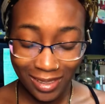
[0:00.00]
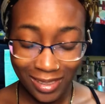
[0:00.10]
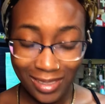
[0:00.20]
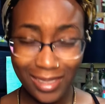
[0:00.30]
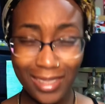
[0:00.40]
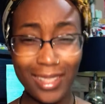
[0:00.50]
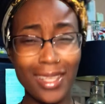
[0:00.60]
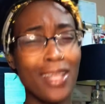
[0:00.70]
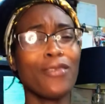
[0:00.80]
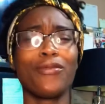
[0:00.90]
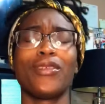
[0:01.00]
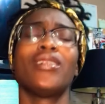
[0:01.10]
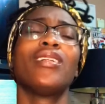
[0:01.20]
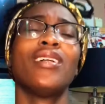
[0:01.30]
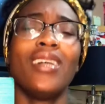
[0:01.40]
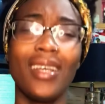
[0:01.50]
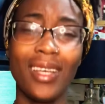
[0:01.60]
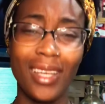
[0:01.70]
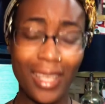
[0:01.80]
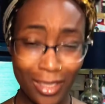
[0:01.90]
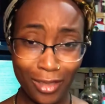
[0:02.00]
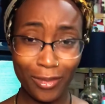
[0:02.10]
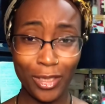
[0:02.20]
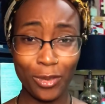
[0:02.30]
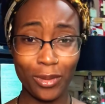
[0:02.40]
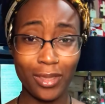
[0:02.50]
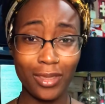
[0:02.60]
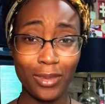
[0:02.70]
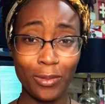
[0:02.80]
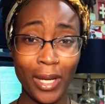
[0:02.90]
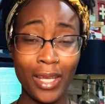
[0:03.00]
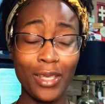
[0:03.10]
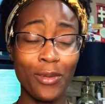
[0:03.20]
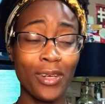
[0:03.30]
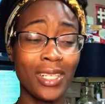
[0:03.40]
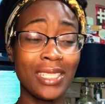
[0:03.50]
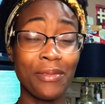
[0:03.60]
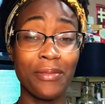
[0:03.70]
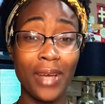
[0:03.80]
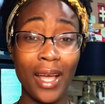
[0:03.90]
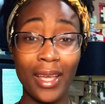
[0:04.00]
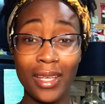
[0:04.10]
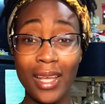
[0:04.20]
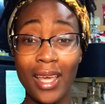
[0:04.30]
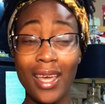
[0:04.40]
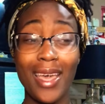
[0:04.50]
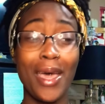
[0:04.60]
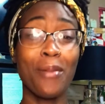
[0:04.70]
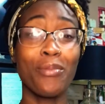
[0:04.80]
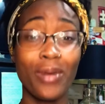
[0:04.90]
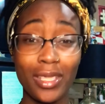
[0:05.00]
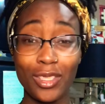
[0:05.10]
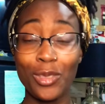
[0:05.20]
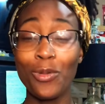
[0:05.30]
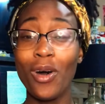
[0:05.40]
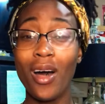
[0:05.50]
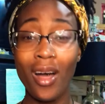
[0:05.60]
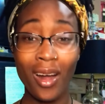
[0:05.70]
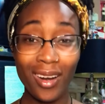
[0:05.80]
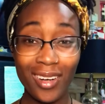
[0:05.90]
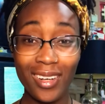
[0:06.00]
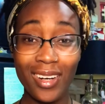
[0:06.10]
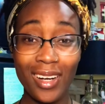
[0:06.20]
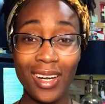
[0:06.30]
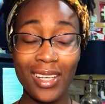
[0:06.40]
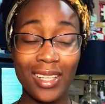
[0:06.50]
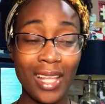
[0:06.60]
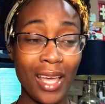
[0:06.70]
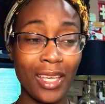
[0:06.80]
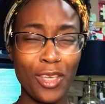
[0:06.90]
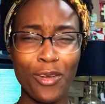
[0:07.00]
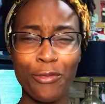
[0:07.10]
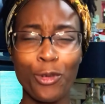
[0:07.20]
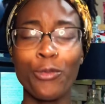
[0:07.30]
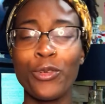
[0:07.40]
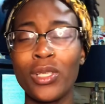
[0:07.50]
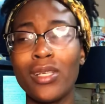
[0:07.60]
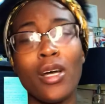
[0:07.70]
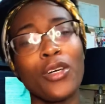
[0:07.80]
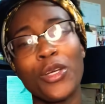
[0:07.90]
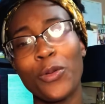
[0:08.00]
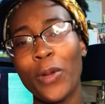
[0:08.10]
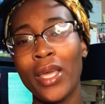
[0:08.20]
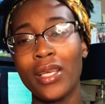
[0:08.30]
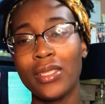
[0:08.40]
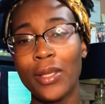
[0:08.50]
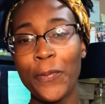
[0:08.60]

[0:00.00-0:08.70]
skillful individuals, right? You are a divine empress. You are you're fruitful in all your ways,